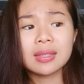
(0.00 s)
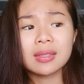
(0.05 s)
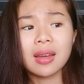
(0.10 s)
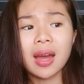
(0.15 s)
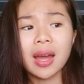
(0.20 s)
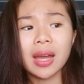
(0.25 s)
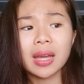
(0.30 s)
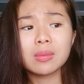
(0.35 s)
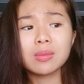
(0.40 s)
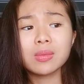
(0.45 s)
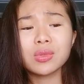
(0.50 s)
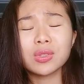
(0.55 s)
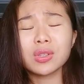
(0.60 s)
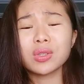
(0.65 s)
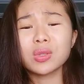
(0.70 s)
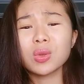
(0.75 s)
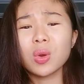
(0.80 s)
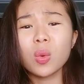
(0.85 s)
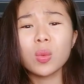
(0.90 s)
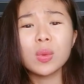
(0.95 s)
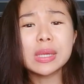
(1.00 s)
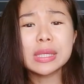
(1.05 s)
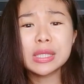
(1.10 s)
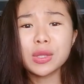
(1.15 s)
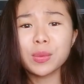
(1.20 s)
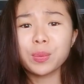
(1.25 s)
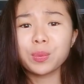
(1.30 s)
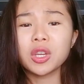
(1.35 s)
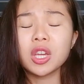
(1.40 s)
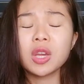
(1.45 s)
times, it's always the
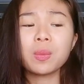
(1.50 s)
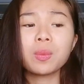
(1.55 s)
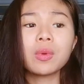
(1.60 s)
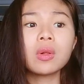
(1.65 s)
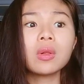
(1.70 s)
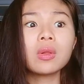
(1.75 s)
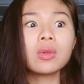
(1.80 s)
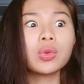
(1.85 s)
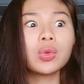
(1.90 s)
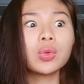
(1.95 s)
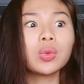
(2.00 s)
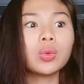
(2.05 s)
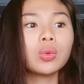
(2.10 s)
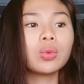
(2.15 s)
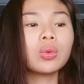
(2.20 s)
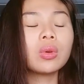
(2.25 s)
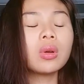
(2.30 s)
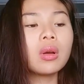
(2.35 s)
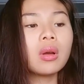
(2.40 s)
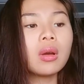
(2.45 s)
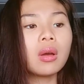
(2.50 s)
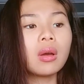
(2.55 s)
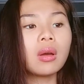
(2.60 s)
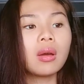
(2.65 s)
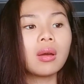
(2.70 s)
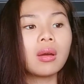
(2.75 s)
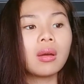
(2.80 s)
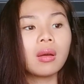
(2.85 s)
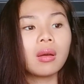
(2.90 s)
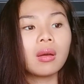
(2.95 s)
people who
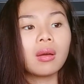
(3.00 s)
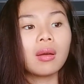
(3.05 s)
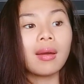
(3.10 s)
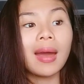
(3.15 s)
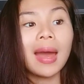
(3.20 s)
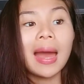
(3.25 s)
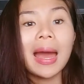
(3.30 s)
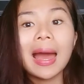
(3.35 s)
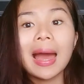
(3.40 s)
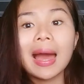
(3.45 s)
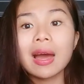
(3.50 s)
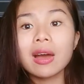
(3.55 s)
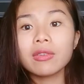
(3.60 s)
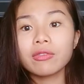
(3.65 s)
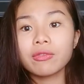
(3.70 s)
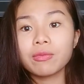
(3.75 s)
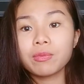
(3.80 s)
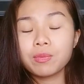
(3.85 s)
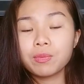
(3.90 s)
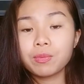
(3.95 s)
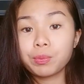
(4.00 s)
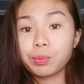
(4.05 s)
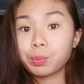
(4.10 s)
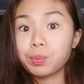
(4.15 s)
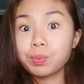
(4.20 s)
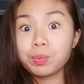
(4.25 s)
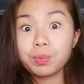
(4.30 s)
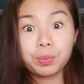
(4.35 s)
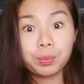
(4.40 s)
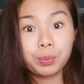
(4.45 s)
have
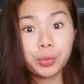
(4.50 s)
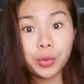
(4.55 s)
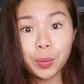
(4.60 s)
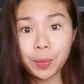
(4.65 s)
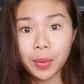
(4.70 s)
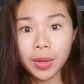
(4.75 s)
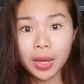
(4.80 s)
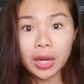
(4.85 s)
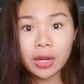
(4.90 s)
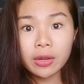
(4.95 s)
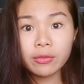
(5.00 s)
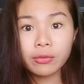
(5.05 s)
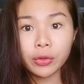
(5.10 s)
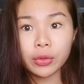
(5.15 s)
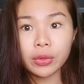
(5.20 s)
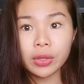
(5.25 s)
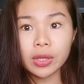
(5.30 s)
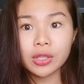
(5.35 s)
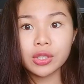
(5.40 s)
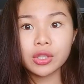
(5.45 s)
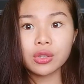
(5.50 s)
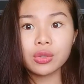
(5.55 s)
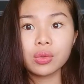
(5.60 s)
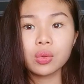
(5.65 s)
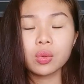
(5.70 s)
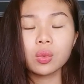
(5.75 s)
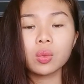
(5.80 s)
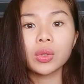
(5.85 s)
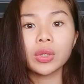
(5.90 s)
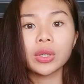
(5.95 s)
prepared for this
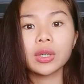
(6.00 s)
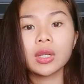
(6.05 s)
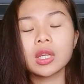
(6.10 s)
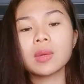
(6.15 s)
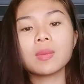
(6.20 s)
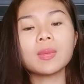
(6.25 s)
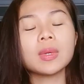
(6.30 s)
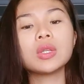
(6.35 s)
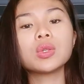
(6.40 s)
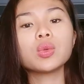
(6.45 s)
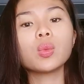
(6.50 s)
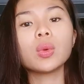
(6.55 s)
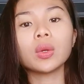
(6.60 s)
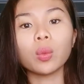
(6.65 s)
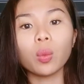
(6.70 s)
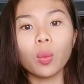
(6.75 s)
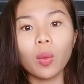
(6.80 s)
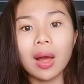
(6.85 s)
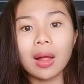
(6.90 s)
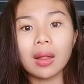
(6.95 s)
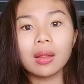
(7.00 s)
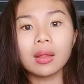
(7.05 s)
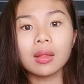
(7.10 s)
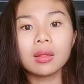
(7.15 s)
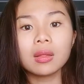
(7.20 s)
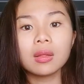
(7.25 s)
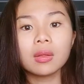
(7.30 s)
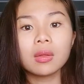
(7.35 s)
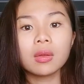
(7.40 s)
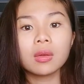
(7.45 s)
who are going to be doing well,
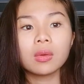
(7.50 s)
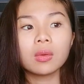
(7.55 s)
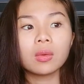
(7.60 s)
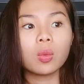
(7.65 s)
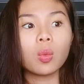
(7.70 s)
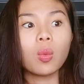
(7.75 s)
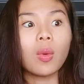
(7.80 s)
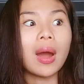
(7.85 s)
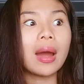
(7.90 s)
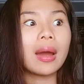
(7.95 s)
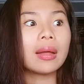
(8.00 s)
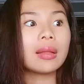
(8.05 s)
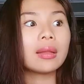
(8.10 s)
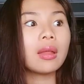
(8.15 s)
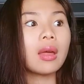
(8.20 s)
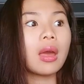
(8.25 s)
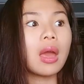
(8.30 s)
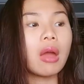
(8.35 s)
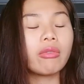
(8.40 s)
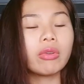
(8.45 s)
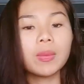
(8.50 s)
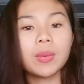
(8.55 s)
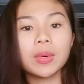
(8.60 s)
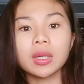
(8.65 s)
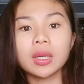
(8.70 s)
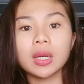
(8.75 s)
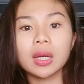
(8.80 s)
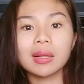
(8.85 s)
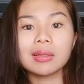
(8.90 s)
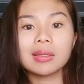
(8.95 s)
while everybody
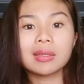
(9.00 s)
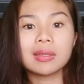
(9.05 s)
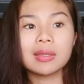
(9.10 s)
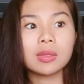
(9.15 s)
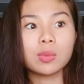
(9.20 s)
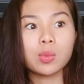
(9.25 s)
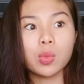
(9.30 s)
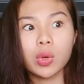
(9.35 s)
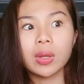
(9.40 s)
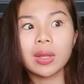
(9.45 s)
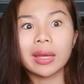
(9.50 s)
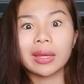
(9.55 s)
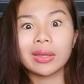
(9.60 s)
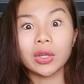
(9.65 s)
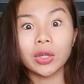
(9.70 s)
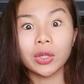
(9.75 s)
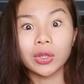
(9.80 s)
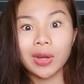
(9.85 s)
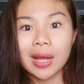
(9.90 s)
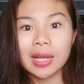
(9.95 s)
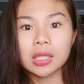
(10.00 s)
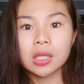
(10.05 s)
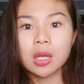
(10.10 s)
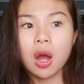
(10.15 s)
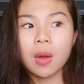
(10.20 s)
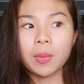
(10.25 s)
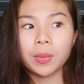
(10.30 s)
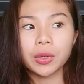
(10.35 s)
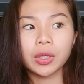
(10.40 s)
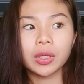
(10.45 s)
else is more like the
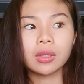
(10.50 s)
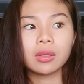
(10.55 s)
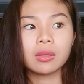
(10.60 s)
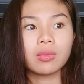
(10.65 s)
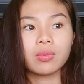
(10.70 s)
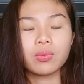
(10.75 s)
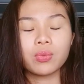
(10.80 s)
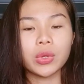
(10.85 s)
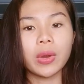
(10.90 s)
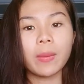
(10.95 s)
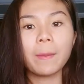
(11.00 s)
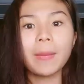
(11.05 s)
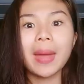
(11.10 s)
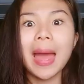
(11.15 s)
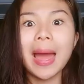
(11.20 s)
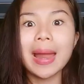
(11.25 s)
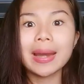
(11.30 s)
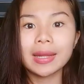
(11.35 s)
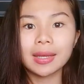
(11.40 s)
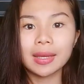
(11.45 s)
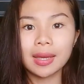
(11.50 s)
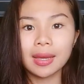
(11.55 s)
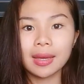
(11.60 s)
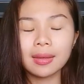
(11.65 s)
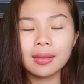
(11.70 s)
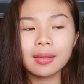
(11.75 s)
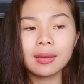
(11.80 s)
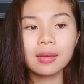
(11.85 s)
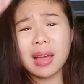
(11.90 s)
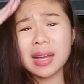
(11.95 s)
grasshopper. They're
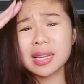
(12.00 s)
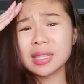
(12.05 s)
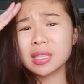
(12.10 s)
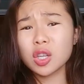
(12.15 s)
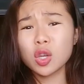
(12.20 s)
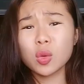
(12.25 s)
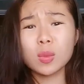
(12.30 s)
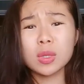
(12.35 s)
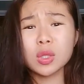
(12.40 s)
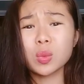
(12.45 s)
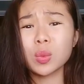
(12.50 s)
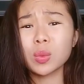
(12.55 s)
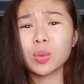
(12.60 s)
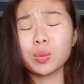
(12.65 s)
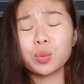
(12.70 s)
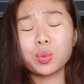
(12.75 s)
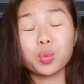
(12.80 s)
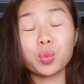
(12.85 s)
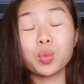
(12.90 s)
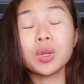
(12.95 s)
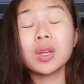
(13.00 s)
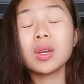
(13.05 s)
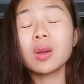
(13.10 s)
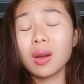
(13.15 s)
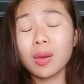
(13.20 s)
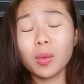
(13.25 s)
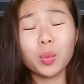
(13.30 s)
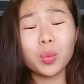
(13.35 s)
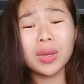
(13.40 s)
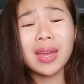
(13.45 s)
panicking. As humans,
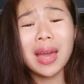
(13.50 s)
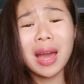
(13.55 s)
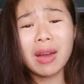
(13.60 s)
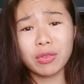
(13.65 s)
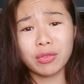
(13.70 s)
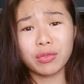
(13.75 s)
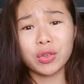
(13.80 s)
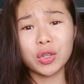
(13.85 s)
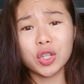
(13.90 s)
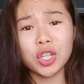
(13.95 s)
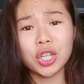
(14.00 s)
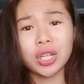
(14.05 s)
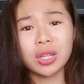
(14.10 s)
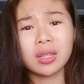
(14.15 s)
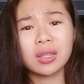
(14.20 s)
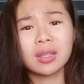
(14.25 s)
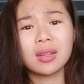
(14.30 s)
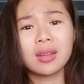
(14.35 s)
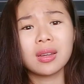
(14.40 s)
we have a future,